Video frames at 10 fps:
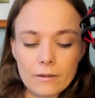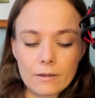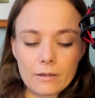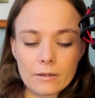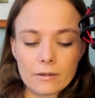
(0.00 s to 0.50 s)

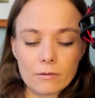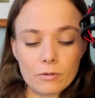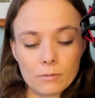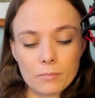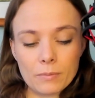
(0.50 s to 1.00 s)

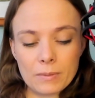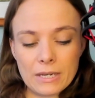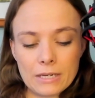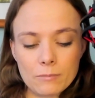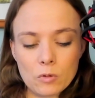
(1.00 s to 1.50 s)
the
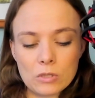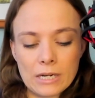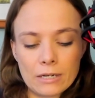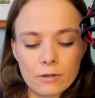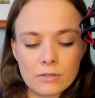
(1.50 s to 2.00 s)
beginning most
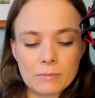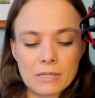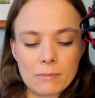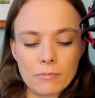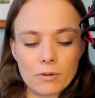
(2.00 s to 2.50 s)
likely of
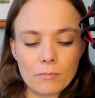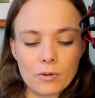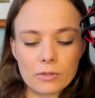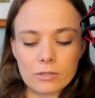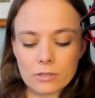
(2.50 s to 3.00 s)
September.
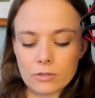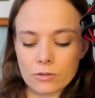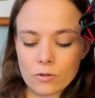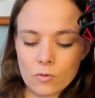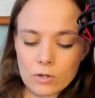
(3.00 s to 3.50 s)
But you
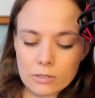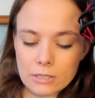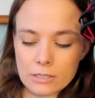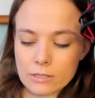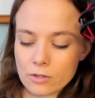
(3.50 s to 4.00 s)
know what,
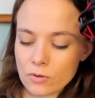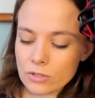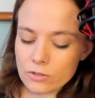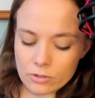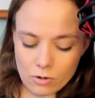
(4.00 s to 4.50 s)
it's going
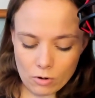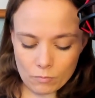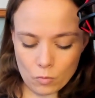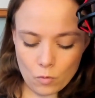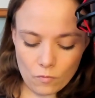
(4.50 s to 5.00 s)
to start
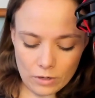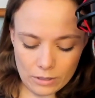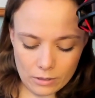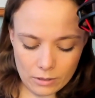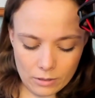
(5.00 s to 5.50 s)

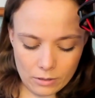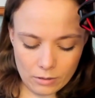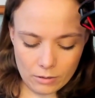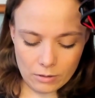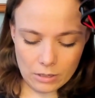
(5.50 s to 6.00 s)
moving.
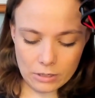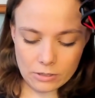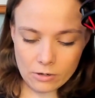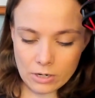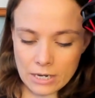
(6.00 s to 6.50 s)
It's
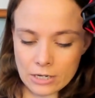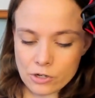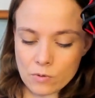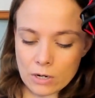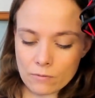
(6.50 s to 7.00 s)
gonna hit
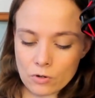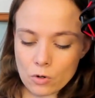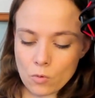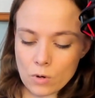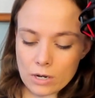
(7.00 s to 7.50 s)
you out of
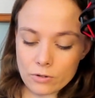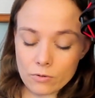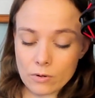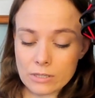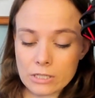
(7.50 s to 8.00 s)
nowhere.
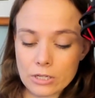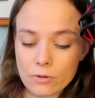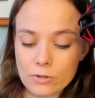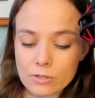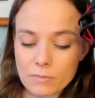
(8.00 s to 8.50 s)
You're actually
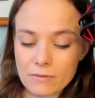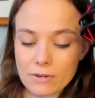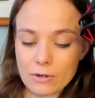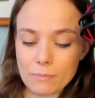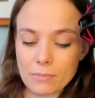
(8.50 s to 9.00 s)
going to be
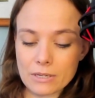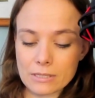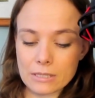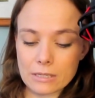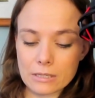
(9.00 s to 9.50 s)
very
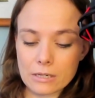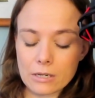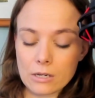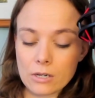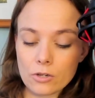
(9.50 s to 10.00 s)
busy, and
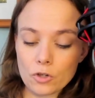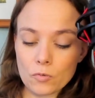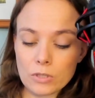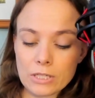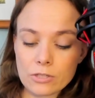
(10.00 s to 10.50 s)
you
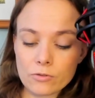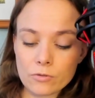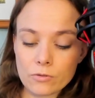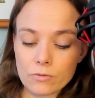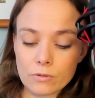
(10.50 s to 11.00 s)
will need to
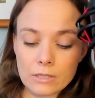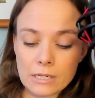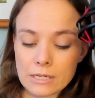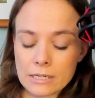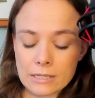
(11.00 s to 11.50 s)

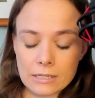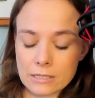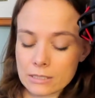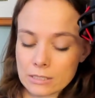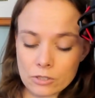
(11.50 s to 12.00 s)
in this
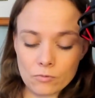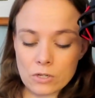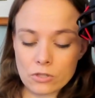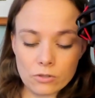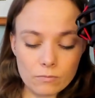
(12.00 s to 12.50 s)

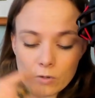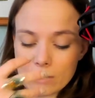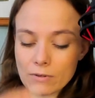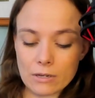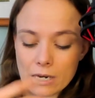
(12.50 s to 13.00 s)
situation,
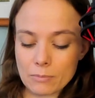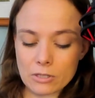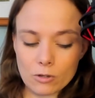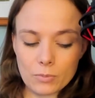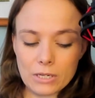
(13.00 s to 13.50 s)
whatever
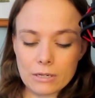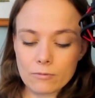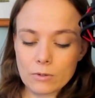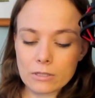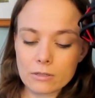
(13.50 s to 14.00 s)
happens up here,
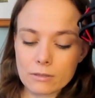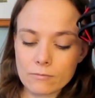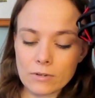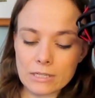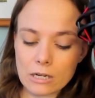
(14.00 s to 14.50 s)
what the
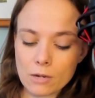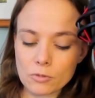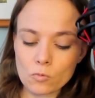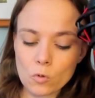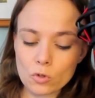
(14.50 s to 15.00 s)
thing that comes
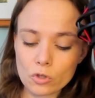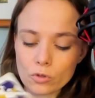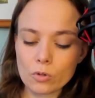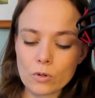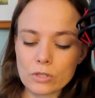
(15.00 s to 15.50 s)
towards you,
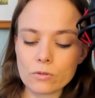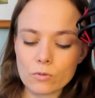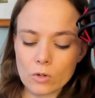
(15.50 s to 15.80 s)
you're going to